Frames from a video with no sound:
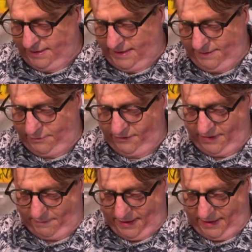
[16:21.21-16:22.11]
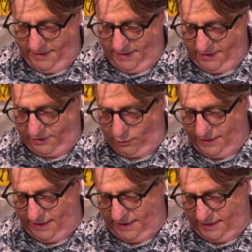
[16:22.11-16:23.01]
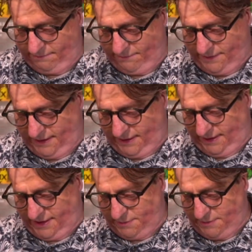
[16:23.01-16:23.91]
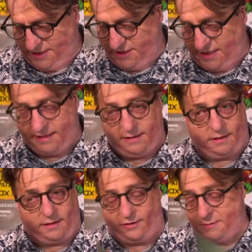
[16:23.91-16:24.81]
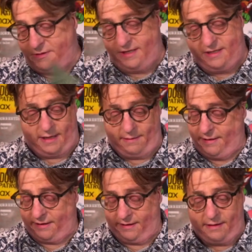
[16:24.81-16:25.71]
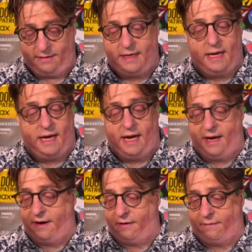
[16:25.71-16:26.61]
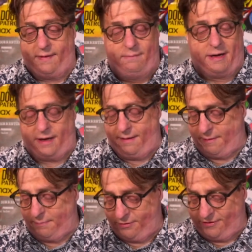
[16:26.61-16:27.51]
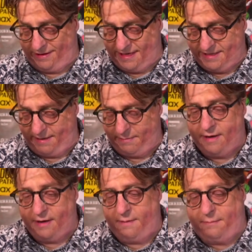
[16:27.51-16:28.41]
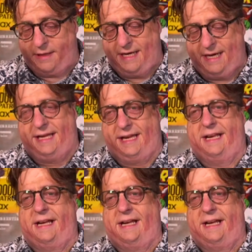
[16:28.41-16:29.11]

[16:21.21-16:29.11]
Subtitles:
the art by? Nicola Kazmishia? I don't know. I'm gonna butcher that last name. But yeah, like